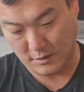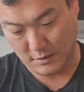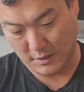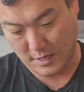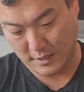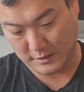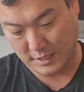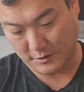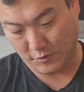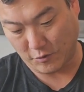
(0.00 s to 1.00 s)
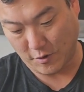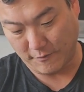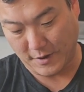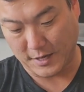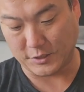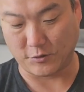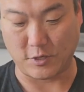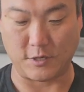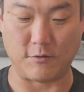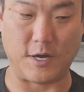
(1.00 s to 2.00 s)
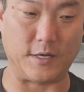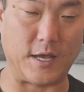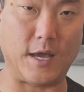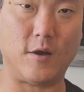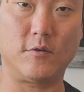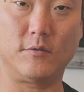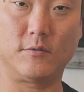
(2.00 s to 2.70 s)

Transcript: yeah, it's got the chrome visor on it right now.